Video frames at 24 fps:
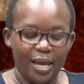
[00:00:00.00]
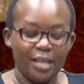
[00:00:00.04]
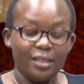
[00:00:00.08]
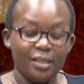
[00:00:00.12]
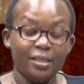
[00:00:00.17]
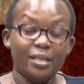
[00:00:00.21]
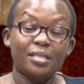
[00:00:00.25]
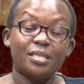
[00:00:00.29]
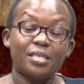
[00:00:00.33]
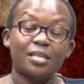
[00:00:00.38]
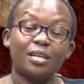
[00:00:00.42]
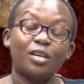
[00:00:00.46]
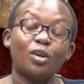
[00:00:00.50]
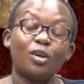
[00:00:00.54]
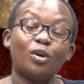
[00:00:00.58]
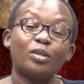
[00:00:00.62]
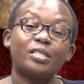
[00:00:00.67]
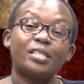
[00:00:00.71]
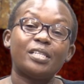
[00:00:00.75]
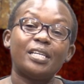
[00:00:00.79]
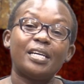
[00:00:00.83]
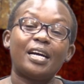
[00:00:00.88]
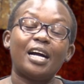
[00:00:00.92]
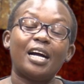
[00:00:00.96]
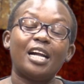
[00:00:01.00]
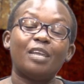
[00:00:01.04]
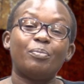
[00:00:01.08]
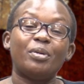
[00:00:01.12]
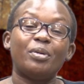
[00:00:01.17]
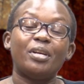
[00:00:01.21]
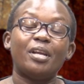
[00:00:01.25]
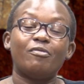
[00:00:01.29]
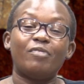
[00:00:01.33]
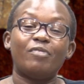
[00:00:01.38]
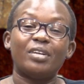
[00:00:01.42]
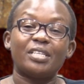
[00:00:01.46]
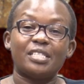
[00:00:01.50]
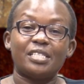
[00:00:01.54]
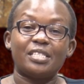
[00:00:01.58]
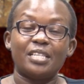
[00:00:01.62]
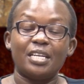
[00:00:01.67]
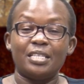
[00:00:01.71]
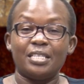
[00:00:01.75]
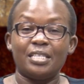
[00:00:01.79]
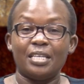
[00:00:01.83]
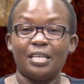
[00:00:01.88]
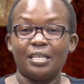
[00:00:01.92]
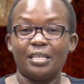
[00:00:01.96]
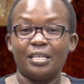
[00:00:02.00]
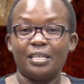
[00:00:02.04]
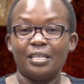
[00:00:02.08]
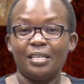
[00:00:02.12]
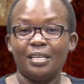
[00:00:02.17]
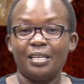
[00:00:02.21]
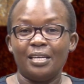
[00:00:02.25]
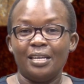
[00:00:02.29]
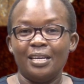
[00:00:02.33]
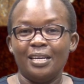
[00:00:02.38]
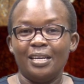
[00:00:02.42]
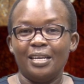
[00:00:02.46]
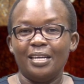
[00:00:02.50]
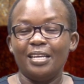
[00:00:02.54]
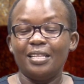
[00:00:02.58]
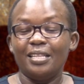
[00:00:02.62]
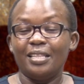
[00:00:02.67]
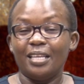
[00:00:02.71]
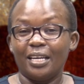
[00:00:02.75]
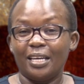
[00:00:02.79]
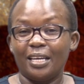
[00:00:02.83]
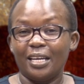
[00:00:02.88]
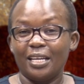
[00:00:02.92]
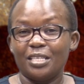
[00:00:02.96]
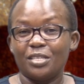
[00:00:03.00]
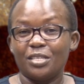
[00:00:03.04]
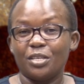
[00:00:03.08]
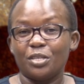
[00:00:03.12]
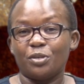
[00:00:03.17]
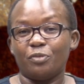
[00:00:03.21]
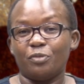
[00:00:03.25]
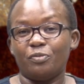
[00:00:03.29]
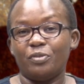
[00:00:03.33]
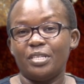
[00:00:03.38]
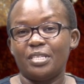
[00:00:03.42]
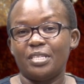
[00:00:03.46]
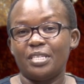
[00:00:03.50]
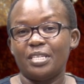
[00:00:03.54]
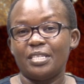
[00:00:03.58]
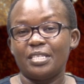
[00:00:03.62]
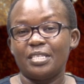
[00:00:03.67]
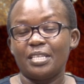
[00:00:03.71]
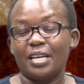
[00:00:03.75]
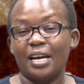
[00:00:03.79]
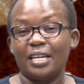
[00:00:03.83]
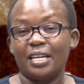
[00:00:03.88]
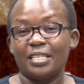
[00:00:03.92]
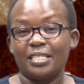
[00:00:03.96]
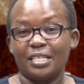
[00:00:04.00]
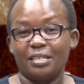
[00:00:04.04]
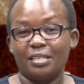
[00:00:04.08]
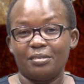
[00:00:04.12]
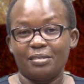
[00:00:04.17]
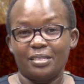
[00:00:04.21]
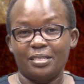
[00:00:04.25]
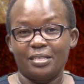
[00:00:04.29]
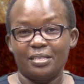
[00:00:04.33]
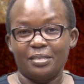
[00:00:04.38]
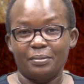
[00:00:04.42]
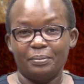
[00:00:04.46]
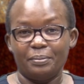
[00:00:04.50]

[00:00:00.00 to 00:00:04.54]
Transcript: this clotting can be devastating in the cases of diseased arteries.